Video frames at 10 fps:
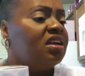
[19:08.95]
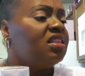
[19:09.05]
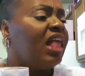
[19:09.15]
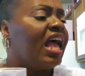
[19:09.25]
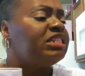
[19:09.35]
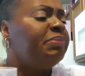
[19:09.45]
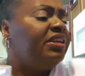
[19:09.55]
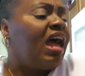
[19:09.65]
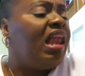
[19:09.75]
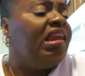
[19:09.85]
Last
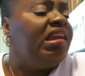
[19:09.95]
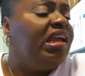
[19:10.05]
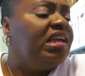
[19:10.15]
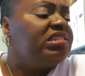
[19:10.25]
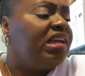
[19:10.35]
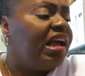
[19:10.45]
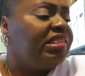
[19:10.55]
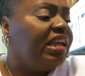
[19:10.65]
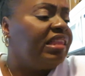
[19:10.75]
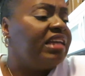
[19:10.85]
but not least, yeah, I
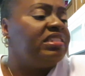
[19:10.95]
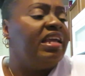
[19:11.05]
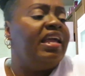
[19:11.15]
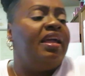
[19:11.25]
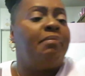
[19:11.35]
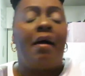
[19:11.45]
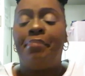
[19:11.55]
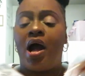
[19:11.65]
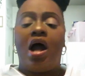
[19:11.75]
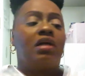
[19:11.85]
think that's it in my
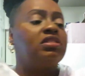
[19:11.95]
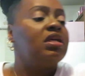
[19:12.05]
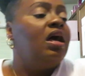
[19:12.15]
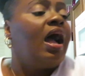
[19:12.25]
box.